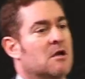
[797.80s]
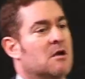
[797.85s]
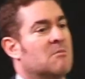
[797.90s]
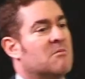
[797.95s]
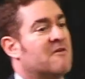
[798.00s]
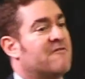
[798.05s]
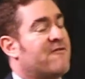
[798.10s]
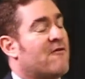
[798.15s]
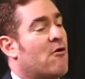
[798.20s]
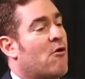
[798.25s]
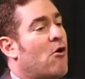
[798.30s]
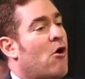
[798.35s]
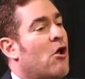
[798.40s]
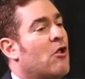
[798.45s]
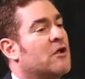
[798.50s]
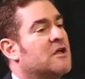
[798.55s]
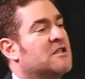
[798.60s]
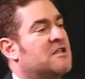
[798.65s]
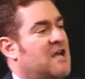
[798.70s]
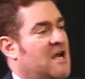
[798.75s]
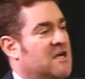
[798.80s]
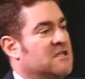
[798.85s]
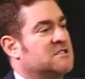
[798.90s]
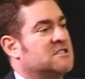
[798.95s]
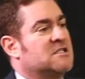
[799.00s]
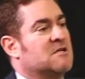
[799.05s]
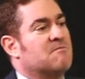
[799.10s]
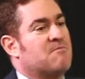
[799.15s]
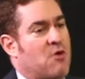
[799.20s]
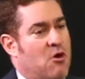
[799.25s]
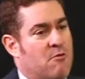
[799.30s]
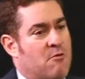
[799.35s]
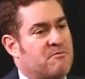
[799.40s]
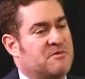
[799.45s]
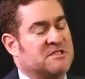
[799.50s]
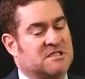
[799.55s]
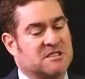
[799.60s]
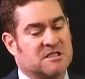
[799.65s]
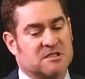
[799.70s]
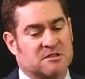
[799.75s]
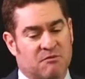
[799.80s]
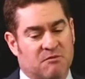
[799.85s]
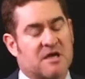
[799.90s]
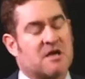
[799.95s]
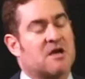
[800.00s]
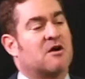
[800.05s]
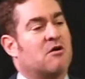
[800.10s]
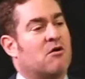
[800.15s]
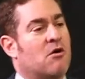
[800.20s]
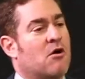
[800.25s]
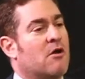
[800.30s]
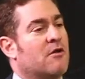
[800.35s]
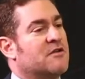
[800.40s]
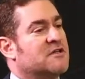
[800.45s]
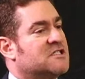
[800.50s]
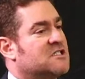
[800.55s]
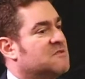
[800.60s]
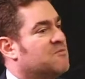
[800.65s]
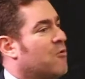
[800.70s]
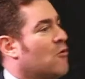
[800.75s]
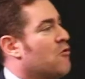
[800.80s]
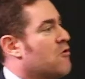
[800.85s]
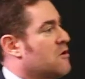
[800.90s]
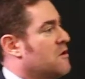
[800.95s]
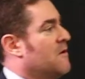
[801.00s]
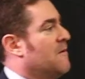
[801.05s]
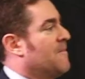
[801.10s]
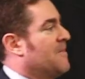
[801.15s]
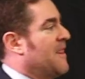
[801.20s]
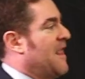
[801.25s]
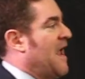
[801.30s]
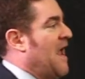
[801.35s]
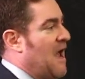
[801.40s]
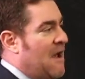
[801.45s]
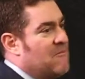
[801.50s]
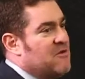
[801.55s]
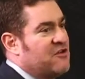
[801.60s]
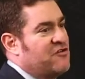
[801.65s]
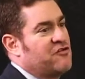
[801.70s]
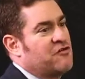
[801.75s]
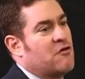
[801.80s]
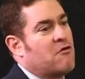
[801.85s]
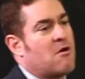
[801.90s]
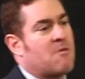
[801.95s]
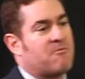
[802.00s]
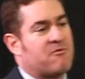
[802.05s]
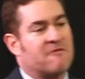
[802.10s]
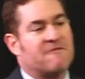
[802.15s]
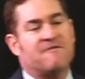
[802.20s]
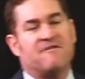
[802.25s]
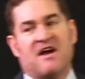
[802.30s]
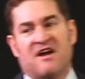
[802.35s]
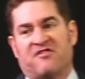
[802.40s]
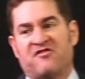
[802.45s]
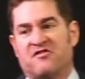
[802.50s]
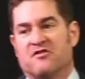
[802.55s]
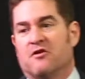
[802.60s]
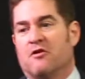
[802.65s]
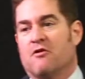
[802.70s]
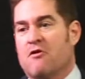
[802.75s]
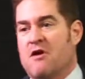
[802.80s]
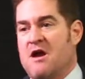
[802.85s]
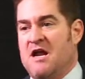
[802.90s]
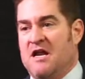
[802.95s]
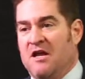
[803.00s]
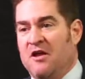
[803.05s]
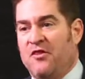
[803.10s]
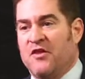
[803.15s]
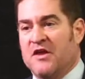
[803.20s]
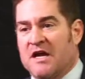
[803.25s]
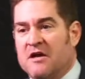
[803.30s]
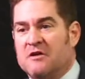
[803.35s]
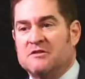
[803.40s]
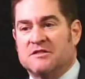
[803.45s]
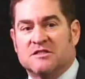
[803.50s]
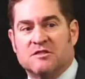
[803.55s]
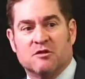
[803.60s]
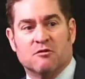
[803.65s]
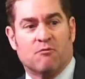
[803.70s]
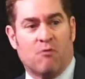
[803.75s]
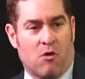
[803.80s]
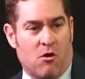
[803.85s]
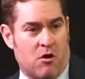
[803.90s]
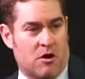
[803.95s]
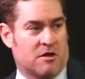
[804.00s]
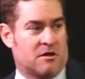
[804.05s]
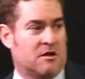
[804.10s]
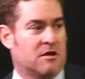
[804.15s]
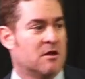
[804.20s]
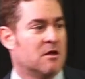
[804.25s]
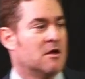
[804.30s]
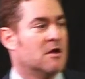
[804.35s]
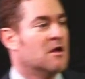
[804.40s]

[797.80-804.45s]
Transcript: But for all intents and purposes, we could call the sport amateur or professional or anything else you want.